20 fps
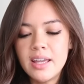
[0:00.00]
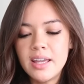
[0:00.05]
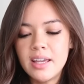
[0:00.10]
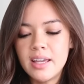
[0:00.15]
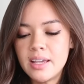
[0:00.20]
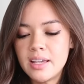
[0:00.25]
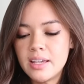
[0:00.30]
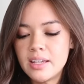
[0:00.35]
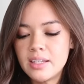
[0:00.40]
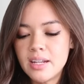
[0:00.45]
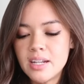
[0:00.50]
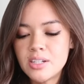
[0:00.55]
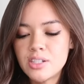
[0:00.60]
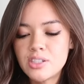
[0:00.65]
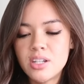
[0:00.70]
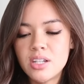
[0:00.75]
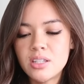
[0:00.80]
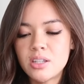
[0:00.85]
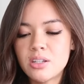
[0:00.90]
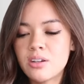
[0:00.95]
and I
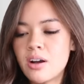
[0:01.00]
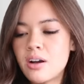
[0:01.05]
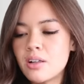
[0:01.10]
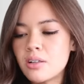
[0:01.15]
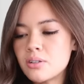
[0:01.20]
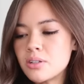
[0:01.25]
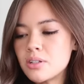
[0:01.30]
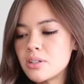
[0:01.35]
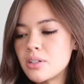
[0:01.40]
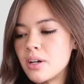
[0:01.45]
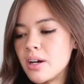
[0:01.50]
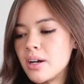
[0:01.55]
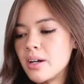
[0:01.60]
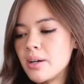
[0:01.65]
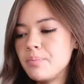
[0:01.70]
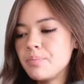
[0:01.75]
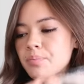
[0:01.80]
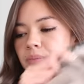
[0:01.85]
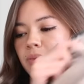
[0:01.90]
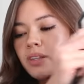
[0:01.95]
just like the color a
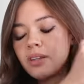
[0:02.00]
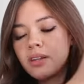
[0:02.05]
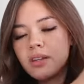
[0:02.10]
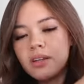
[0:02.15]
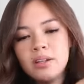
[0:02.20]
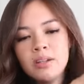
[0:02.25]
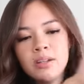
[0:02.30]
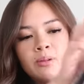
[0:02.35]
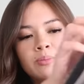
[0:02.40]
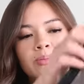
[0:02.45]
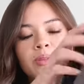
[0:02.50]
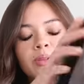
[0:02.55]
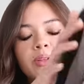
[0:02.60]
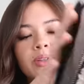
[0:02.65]
lot. Um,